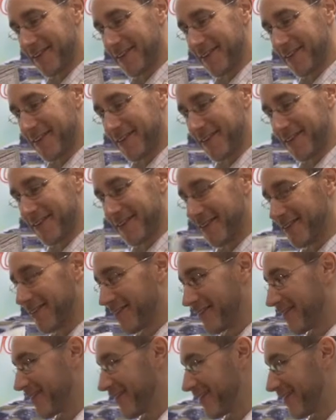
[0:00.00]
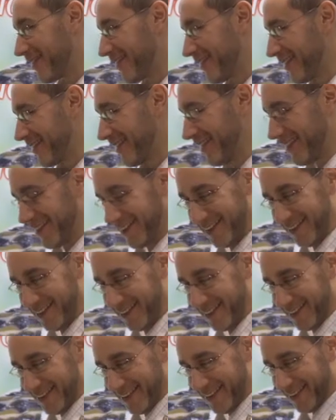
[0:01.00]

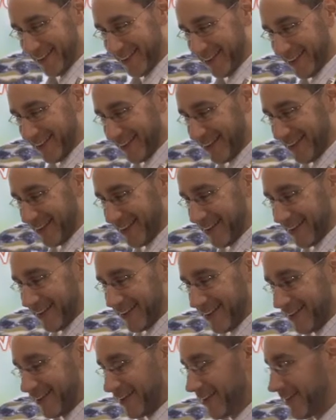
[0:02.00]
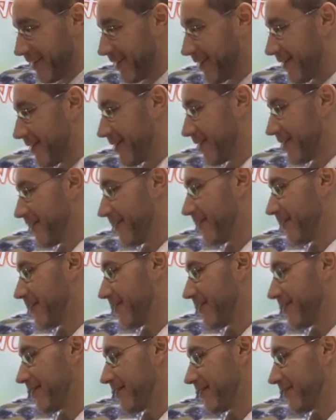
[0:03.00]

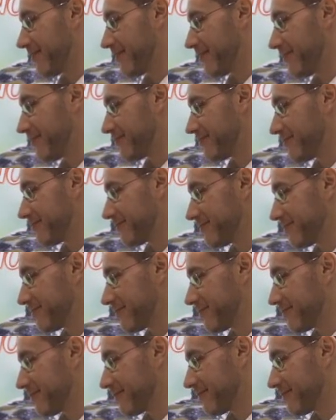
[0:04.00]
[no speech]